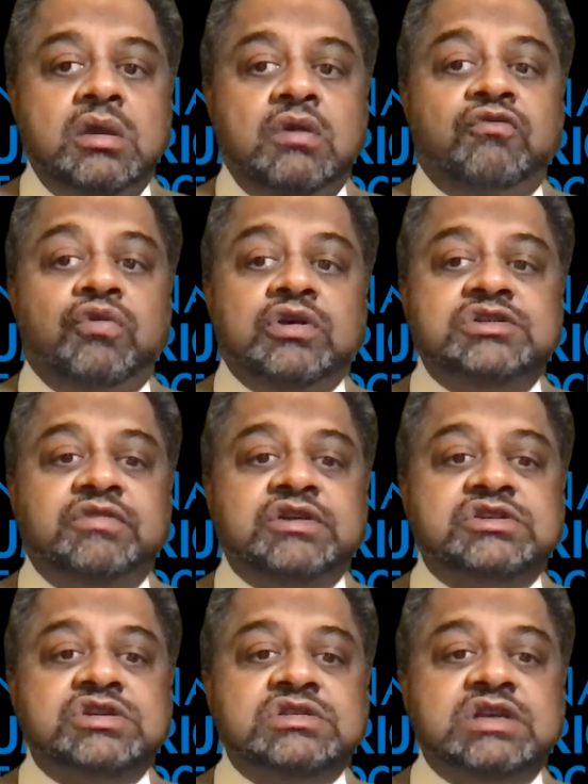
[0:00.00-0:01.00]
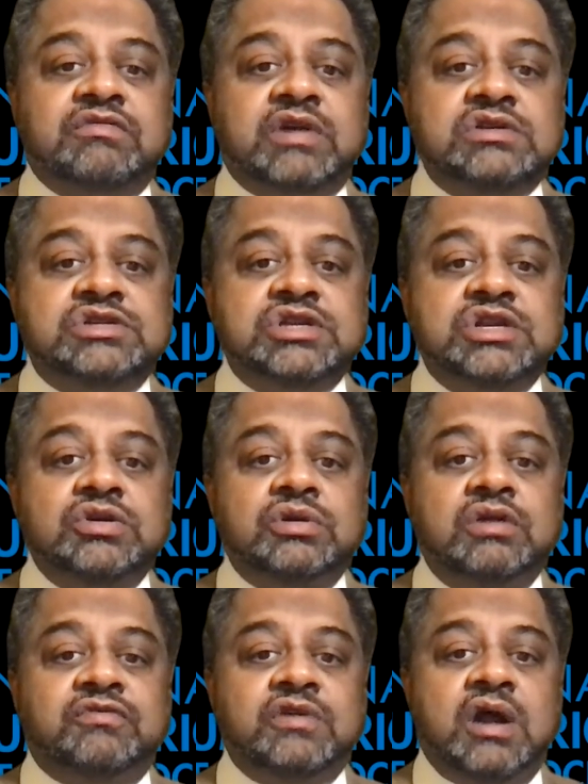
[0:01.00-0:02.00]
Forced evictions have continued,
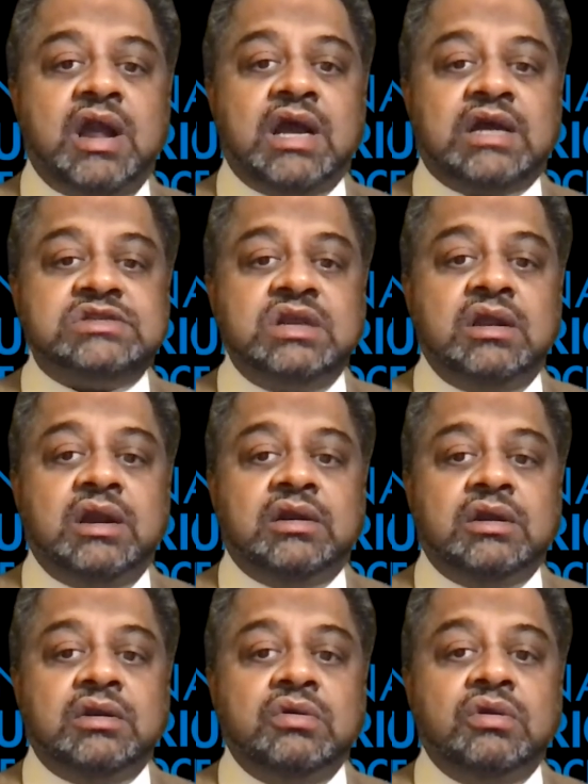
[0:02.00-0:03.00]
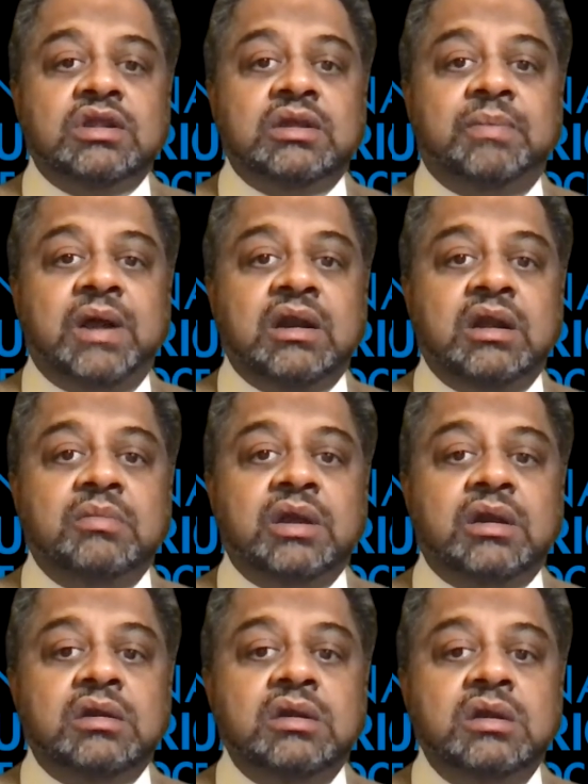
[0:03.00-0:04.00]
if not accelerated, during the
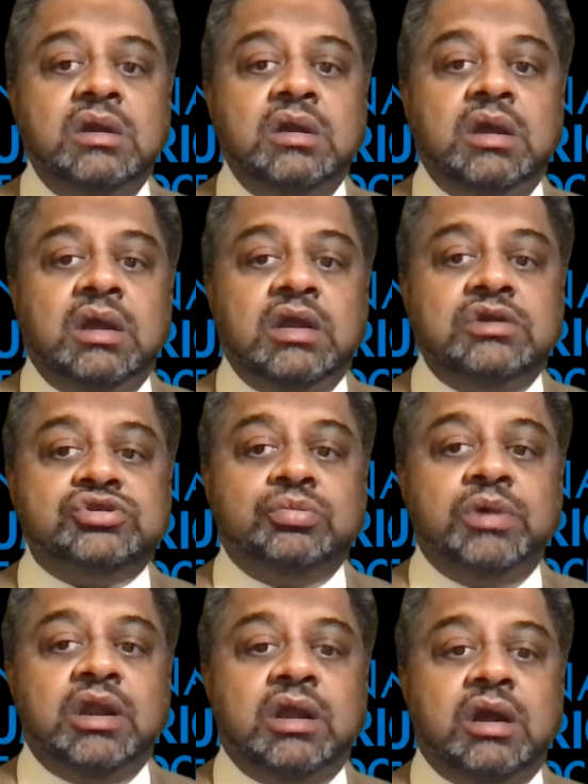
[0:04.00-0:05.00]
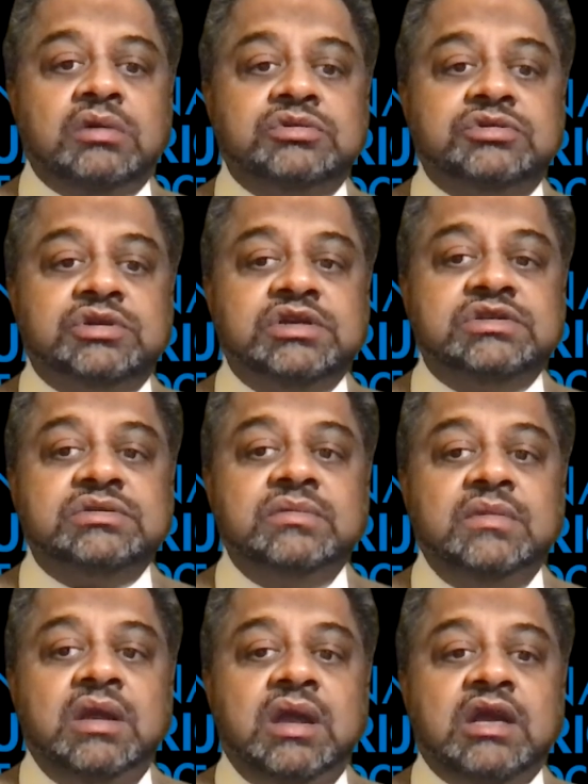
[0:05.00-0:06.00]
pandemic in too many countries,
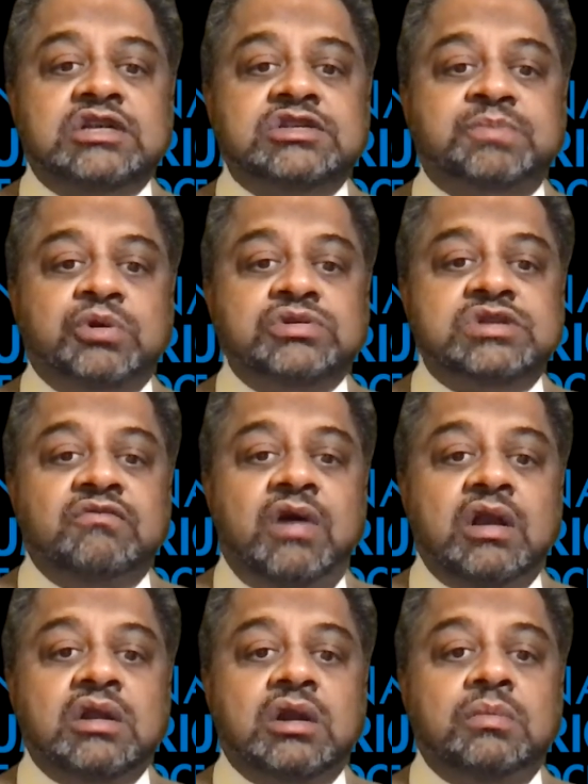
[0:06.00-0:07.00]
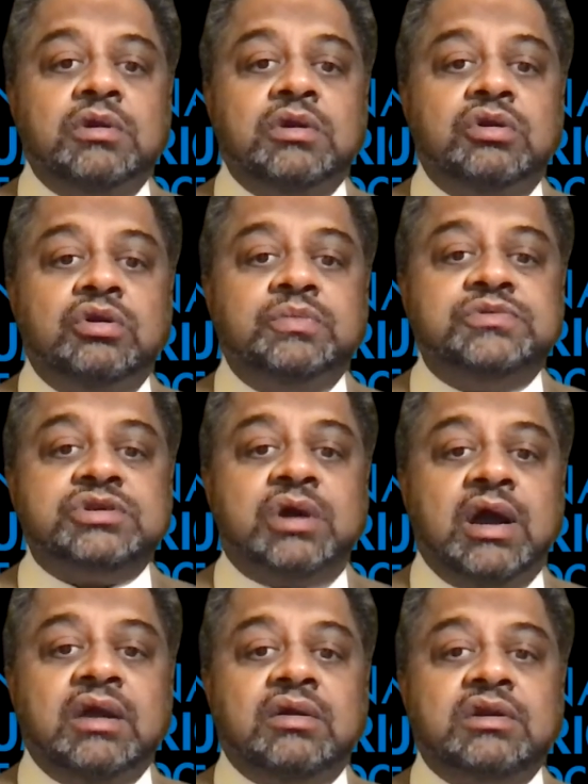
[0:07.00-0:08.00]
exposing vulnerable groups to
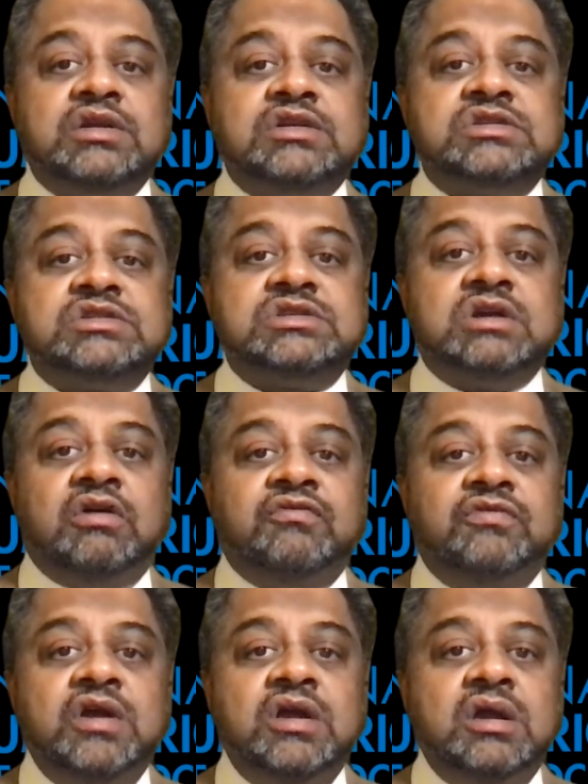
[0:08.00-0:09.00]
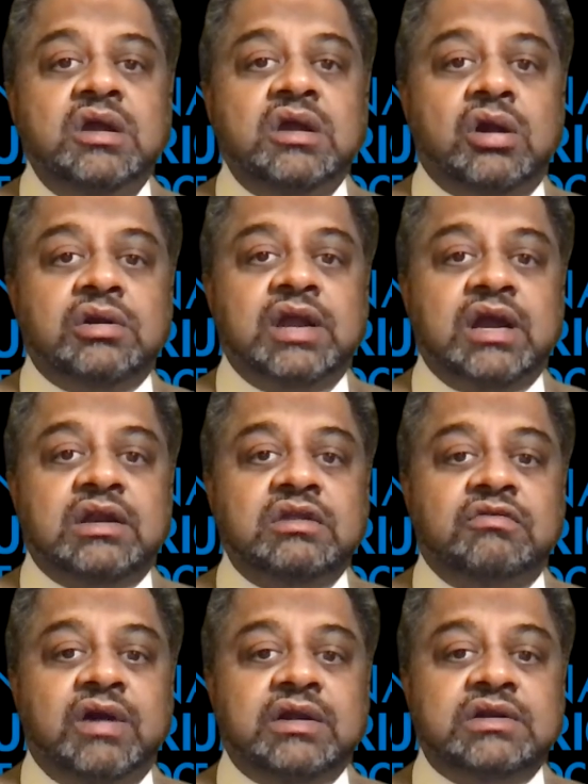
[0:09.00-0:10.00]
higher risks of contracting the
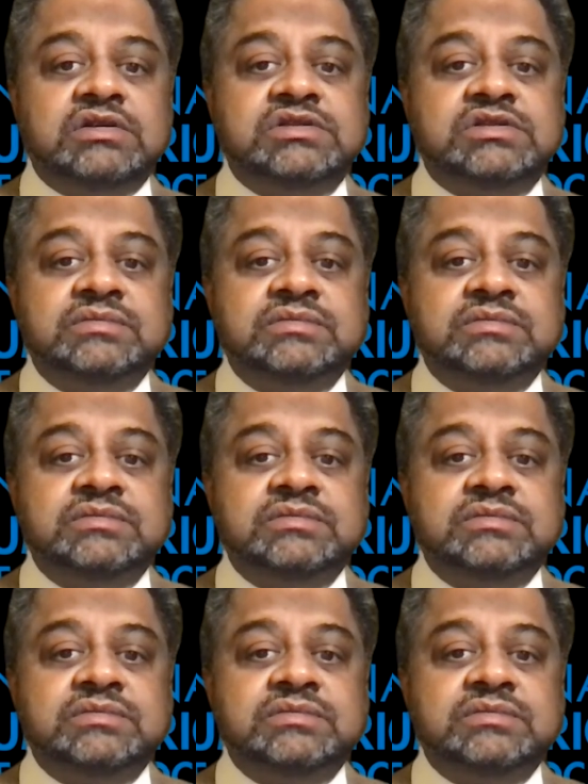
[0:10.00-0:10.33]
virus.